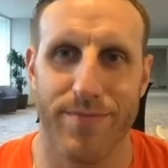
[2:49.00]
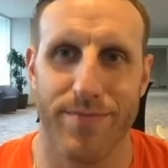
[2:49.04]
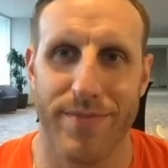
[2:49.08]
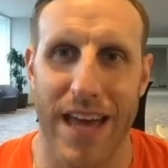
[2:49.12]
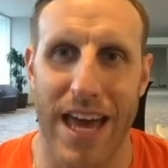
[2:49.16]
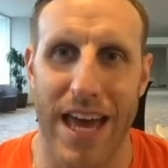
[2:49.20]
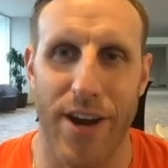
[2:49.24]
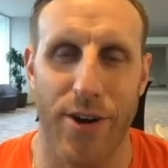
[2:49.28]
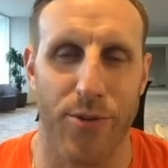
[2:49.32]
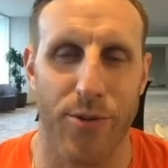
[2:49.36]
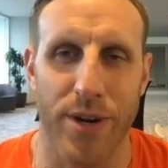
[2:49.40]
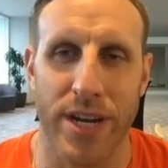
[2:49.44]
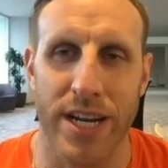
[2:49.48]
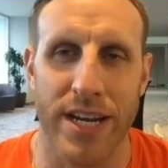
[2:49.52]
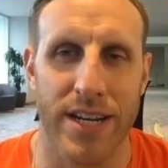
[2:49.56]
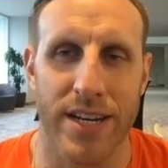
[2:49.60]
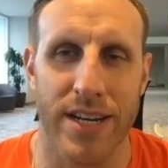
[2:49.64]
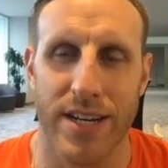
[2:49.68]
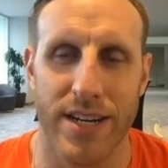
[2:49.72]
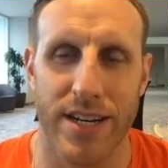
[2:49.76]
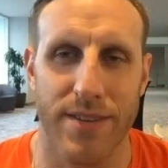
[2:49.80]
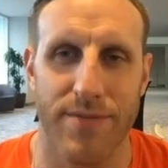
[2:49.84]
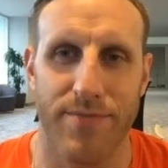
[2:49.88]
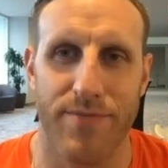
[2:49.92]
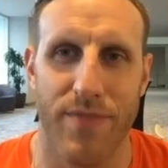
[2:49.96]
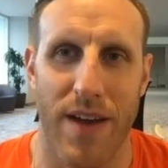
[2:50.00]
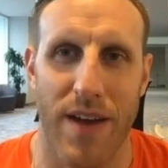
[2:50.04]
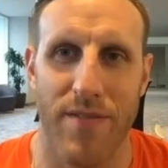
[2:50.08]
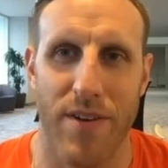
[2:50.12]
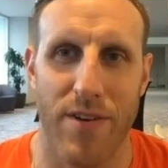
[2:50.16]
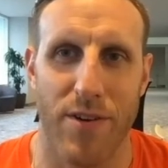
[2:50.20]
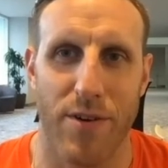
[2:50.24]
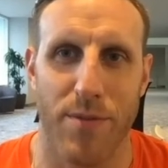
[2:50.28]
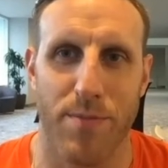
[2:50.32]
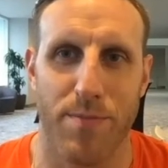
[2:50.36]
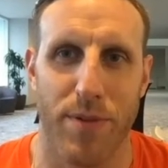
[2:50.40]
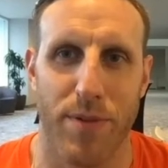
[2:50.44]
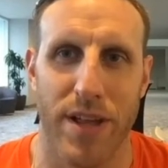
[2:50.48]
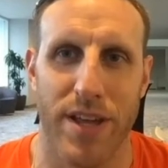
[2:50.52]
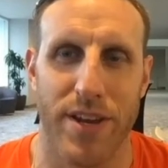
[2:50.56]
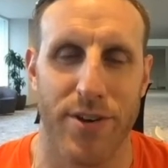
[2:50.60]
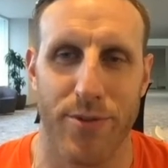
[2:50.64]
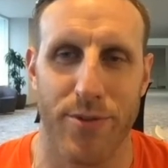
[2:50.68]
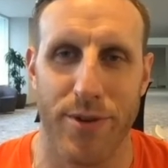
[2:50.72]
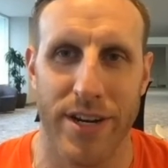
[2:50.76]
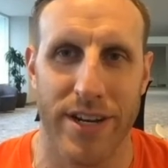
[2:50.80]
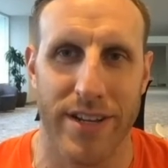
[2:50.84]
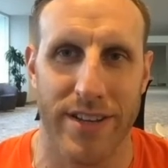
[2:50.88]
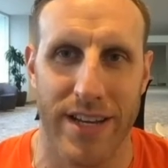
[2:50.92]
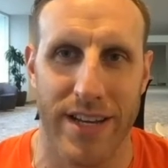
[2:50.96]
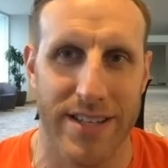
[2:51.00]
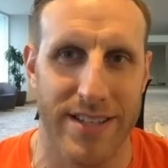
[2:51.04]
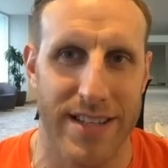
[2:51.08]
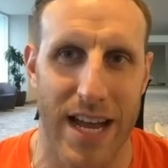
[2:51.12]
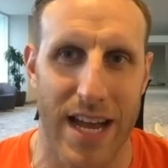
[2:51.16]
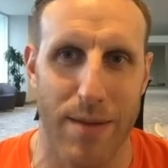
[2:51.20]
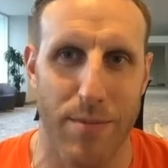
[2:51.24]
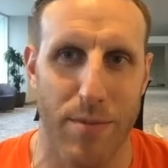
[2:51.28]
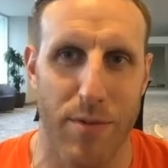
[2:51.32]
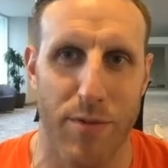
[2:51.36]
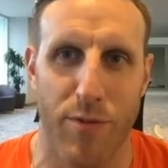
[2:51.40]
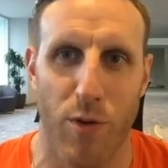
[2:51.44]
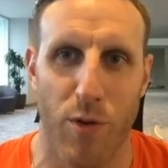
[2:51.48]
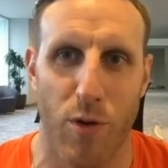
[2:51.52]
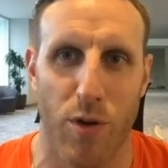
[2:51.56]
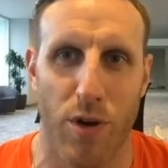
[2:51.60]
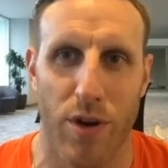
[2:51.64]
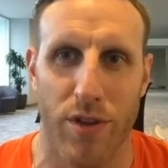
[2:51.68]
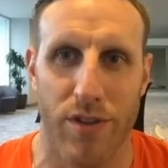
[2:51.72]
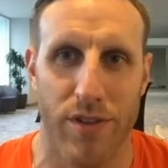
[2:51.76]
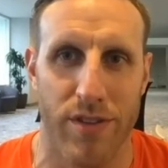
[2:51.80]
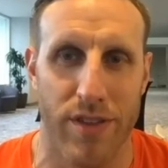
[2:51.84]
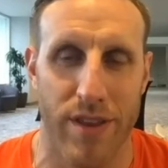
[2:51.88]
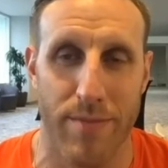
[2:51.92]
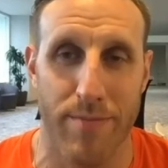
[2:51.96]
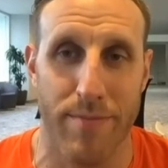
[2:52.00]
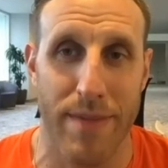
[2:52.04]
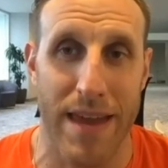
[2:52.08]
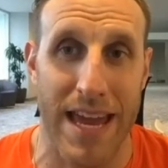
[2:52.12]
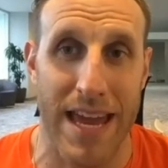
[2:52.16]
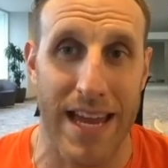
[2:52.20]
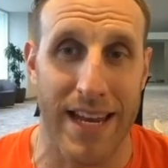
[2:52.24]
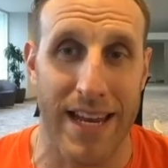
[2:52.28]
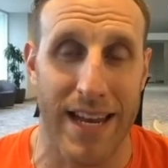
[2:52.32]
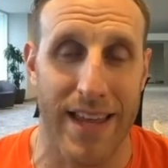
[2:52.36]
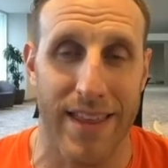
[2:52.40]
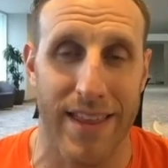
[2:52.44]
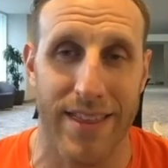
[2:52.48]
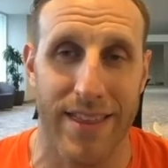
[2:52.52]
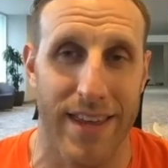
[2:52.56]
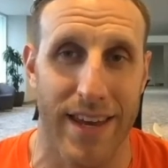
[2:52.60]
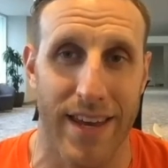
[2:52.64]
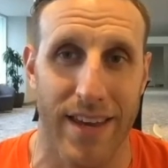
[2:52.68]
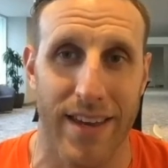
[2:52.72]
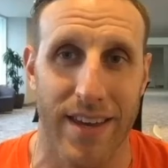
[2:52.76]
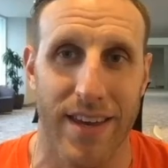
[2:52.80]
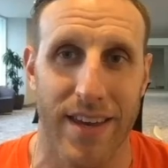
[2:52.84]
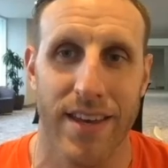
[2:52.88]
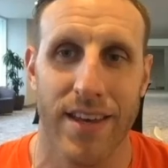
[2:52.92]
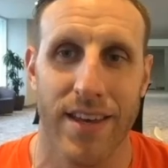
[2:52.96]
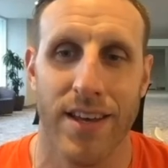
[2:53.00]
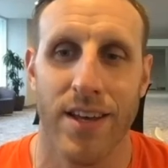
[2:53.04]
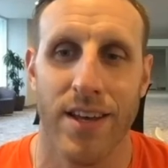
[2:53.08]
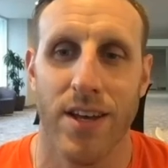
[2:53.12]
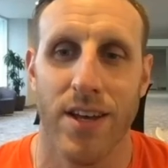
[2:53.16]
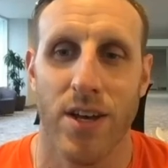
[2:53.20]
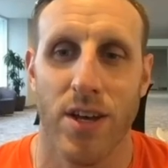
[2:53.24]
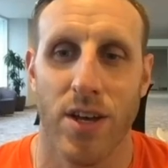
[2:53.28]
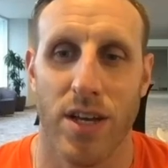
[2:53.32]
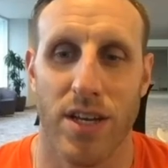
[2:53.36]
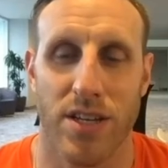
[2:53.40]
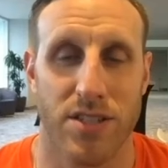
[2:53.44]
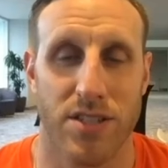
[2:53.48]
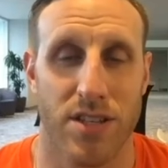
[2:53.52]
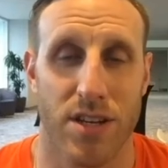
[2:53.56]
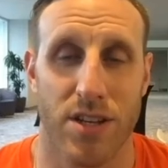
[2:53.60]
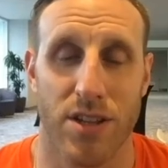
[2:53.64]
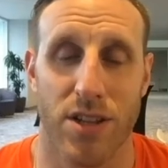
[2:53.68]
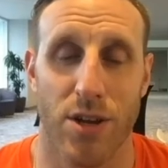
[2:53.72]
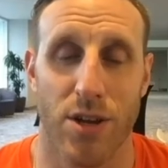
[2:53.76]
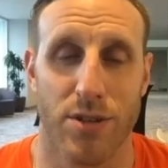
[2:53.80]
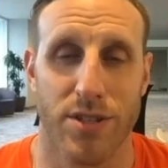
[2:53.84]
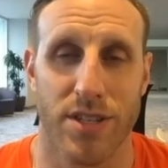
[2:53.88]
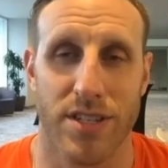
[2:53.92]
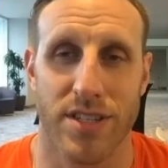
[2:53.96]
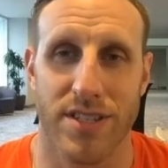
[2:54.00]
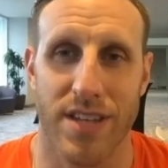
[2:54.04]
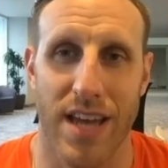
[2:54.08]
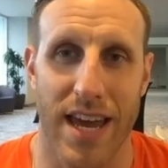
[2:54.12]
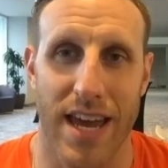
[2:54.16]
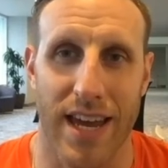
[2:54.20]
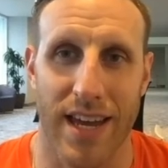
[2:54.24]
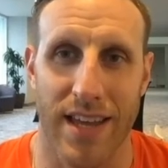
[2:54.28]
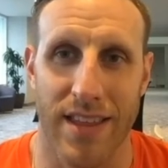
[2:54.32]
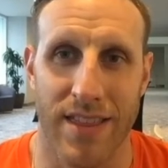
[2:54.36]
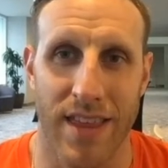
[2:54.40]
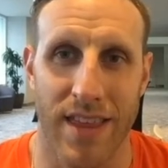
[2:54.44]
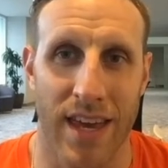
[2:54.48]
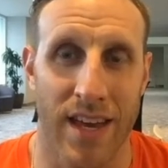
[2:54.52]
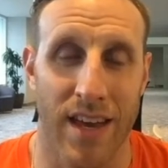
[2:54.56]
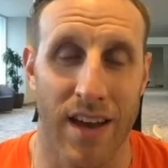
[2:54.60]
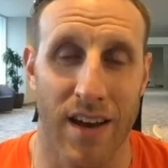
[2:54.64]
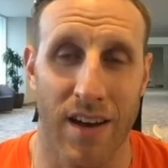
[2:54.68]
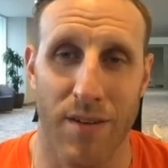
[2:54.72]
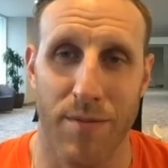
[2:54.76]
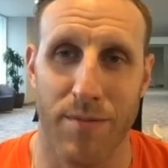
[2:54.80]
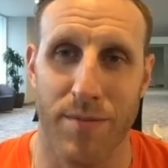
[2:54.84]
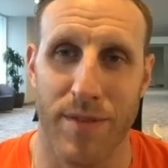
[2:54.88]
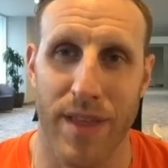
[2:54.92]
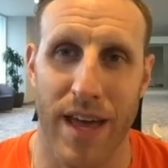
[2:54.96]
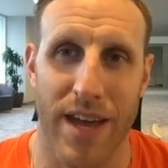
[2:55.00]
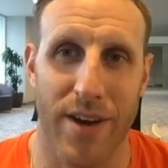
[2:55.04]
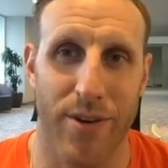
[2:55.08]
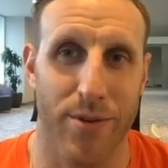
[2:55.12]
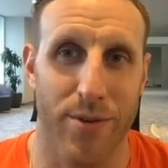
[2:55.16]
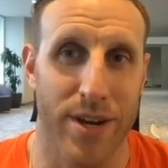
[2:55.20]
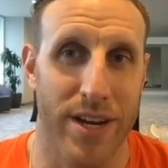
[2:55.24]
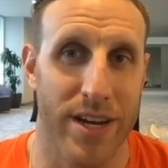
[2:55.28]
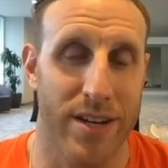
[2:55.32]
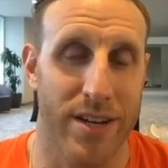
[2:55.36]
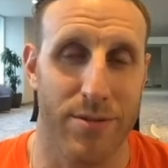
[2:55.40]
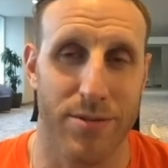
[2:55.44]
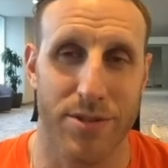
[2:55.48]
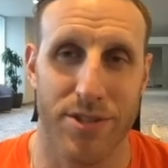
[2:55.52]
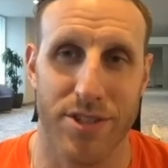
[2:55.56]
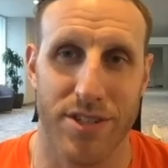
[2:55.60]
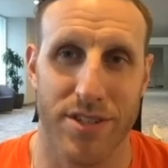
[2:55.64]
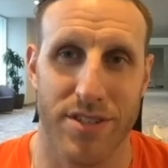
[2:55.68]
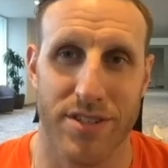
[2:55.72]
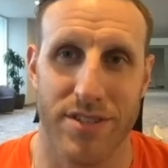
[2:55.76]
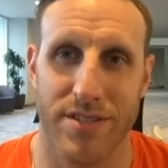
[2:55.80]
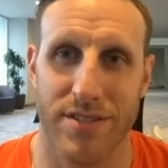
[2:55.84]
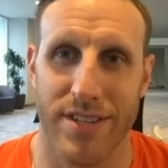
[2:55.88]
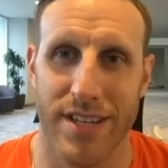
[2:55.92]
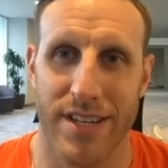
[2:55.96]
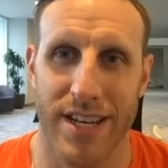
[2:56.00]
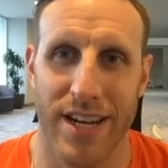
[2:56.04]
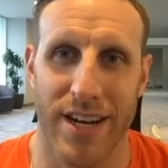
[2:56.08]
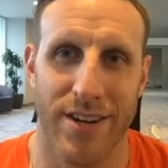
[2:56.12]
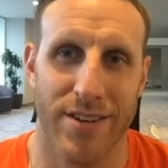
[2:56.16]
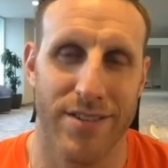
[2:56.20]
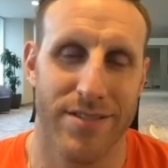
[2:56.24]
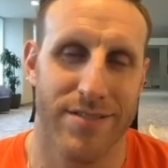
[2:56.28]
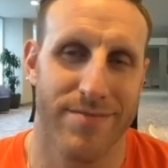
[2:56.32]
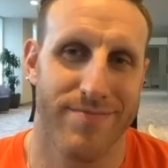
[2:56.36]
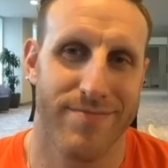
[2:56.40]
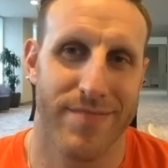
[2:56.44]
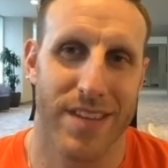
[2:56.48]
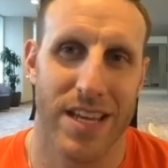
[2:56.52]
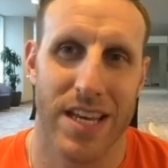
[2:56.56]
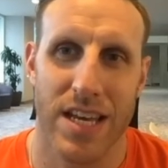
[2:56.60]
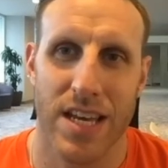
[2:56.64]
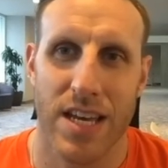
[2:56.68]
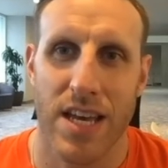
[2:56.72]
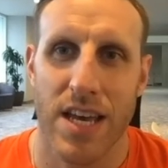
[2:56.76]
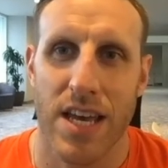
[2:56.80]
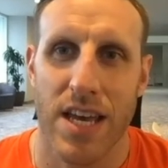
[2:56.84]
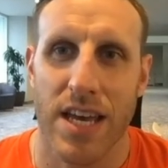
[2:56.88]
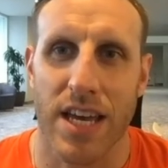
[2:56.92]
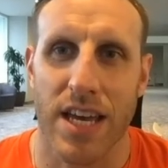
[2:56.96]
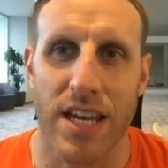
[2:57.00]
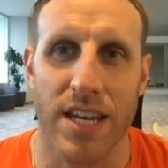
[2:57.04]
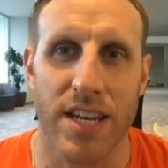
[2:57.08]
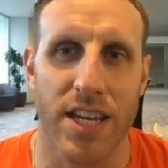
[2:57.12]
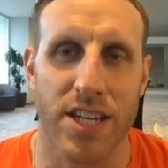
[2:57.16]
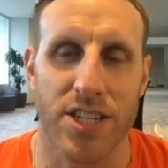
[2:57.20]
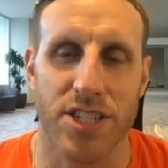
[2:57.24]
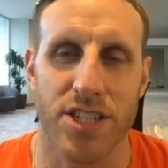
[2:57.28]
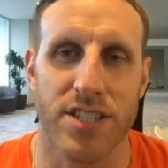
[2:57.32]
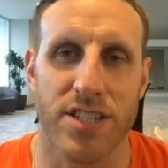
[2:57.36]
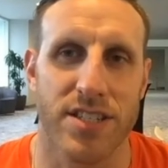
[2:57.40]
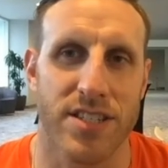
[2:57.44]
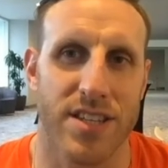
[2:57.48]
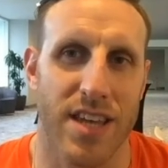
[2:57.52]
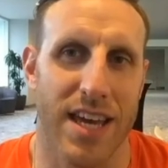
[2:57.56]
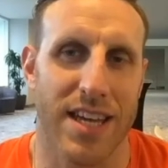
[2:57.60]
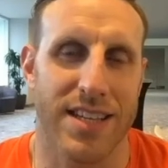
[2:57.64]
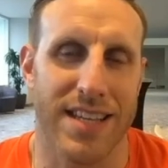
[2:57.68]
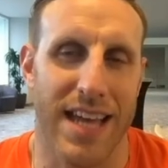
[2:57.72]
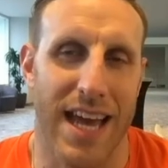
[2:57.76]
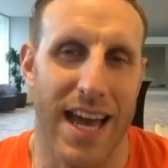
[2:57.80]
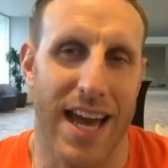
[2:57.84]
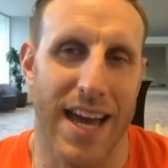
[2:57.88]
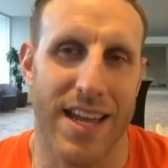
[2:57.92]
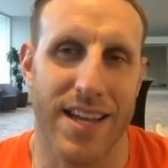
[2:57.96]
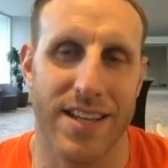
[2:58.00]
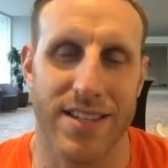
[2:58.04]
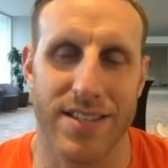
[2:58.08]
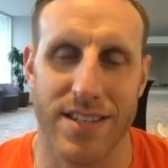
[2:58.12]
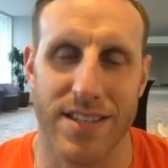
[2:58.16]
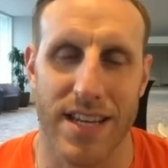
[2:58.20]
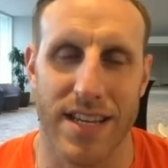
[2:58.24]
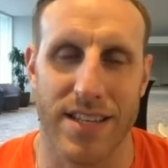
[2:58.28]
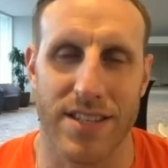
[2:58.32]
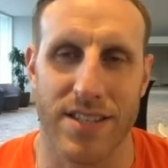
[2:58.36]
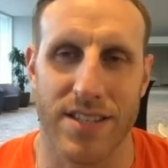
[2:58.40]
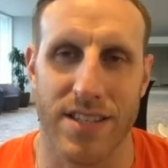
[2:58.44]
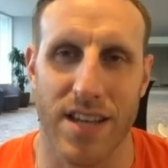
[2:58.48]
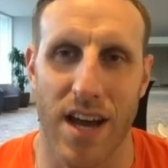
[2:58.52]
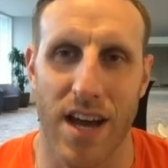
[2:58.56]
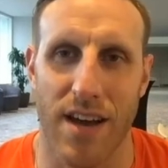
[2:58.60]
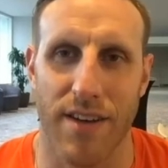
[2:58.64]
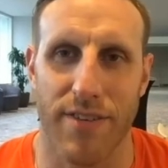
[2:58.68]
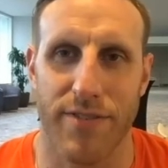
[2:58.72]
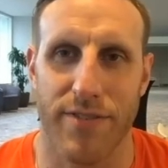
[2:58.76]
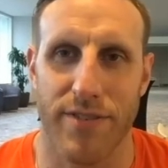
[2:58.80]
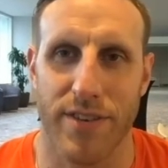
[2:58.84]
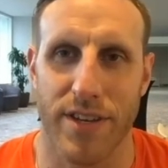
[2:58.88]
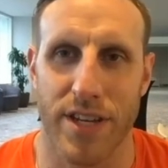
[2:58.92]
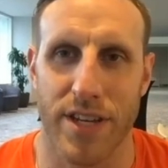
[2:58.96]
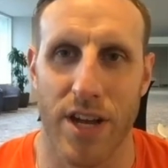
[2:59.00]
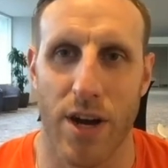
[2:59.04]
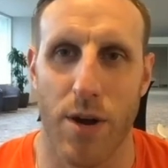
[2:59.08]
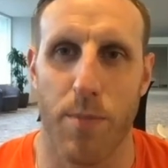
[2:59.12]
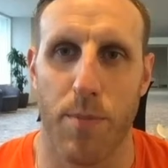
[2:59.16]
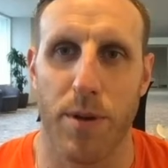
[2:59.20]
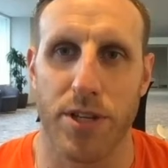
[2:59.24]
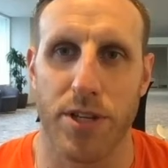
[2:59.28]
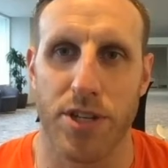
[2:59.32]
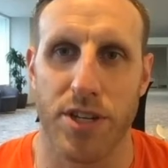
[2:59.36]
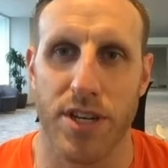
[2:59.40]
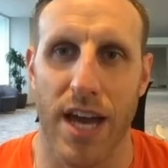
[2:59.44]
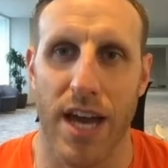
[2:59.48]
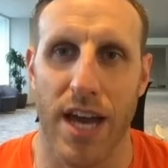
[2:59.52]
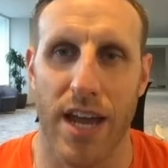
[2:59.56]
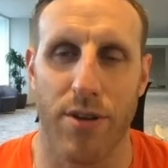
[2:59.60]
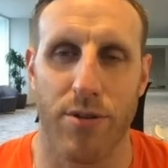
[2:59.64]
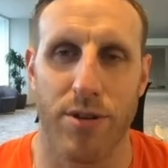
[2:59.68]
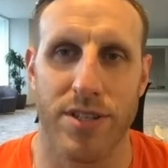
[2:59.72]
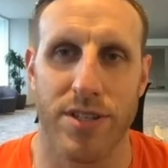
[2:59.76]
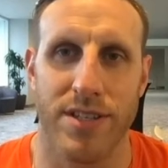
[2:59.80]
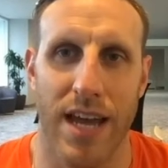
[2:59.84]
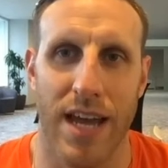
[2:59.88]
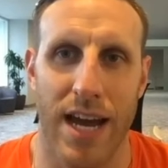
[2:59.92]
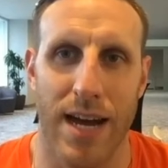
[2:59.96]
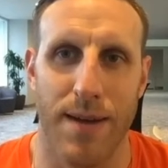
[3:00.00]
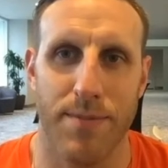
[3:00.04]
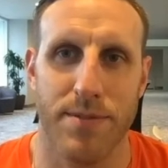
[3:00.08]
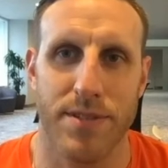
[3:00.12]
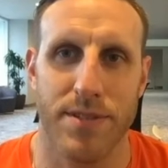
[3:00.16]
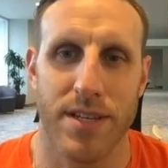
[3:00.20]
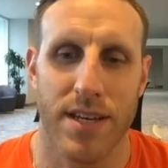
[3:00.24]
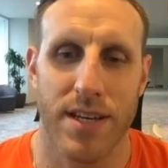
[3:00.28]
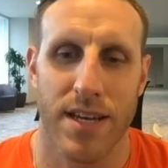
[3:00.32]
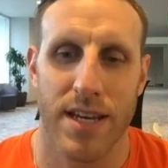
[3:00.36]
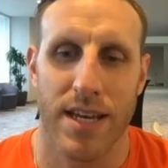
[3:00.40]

that arena, I've never played an arena like that before, other than Maine, I think, is the closest I can think of. That arena was just, conditions like that. It's tough, but you got to adapt.